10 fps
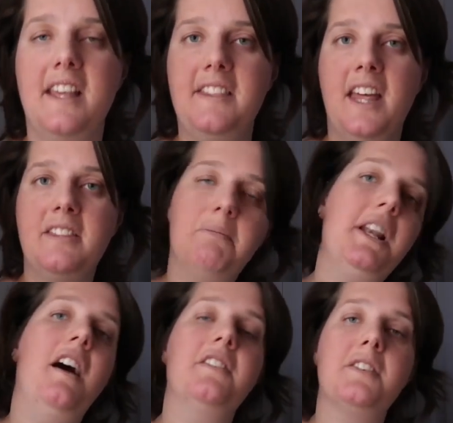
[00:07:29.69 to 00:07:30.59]
and then
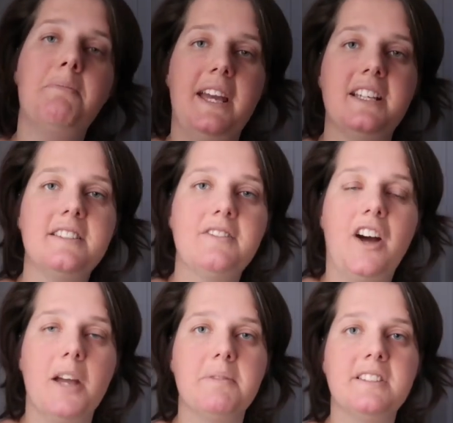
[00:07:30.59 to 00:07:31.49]
plant-based
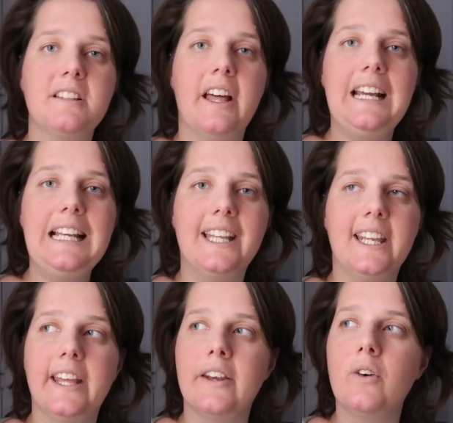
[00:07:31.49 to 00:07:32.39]
fibres like
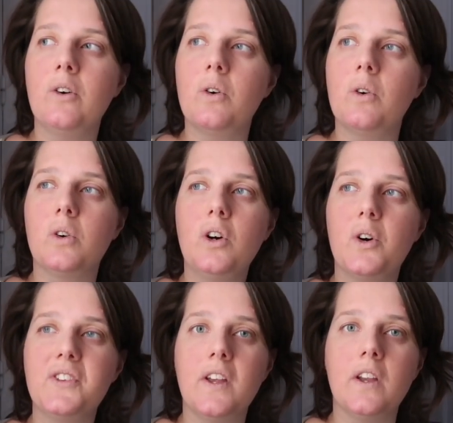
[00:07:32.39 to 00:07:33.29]
linen or
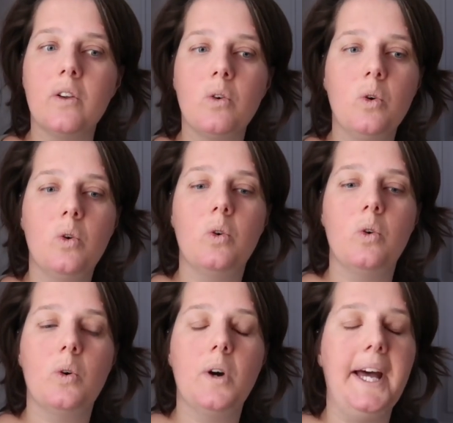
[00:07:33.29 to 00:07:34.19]
cotton
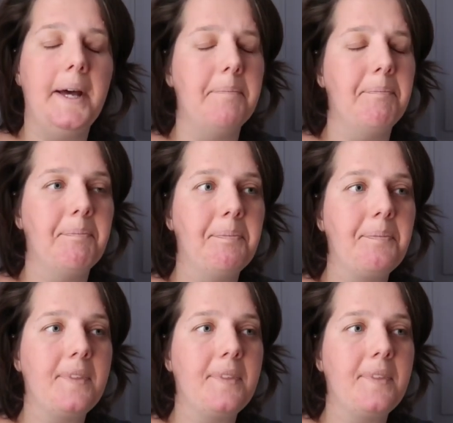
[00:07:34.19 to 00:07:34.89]
or I'm